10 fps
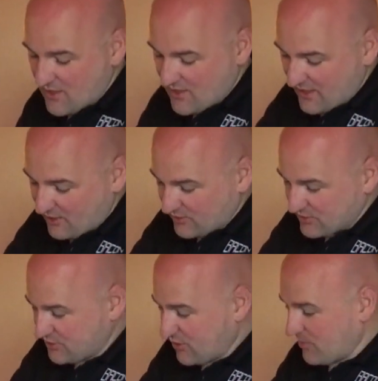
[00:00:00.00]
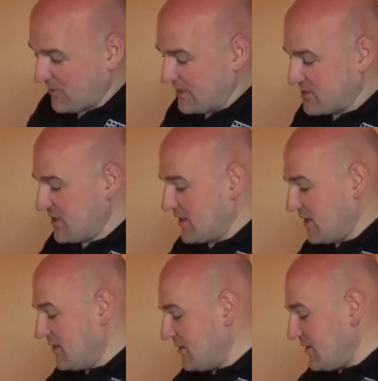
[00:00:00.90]
they'll stop that
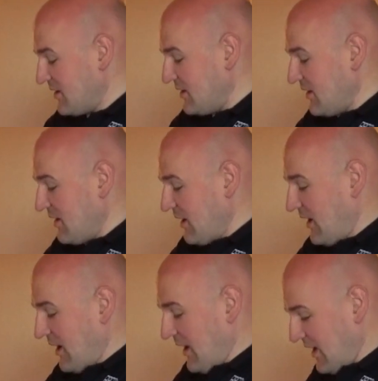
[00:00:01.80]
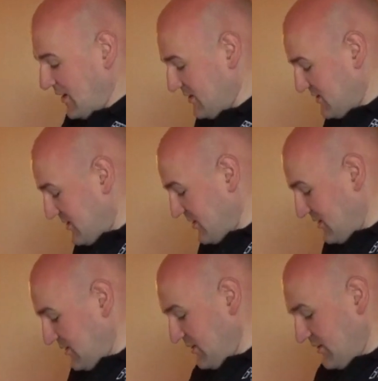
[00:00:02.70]
sticking. And
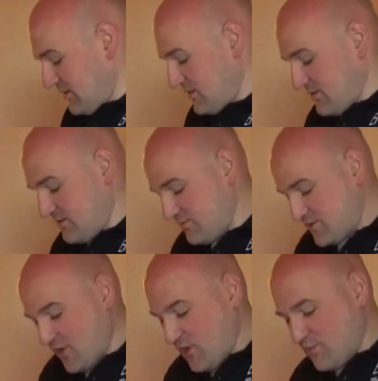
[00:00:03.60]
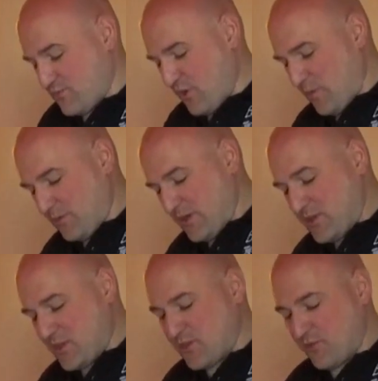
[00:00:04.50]
so probably
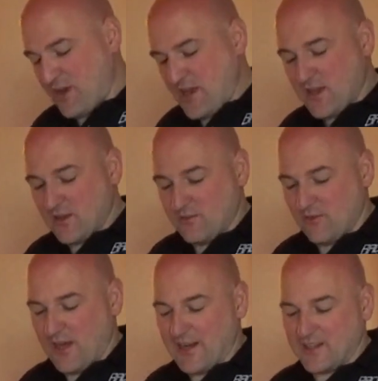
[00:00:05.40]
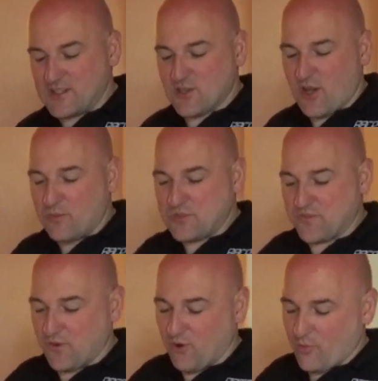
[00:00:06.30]
3 riding tops,
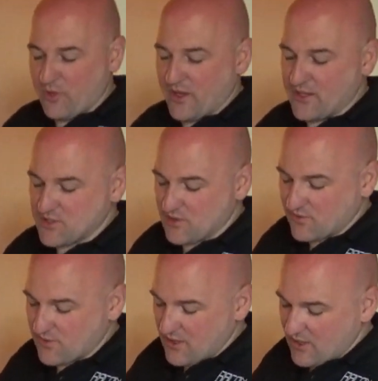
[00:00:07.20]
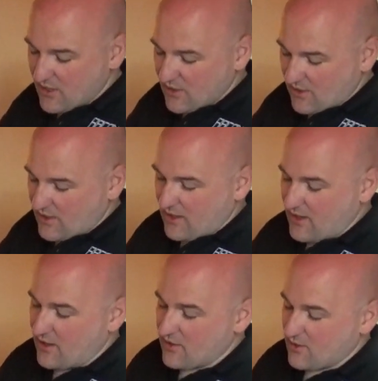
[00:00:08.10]
4 pairs of
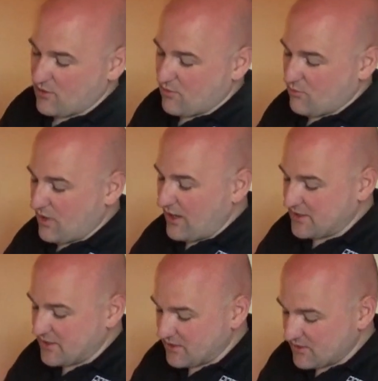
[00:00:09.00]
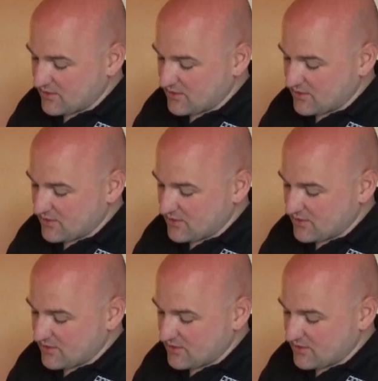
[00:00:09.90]
riding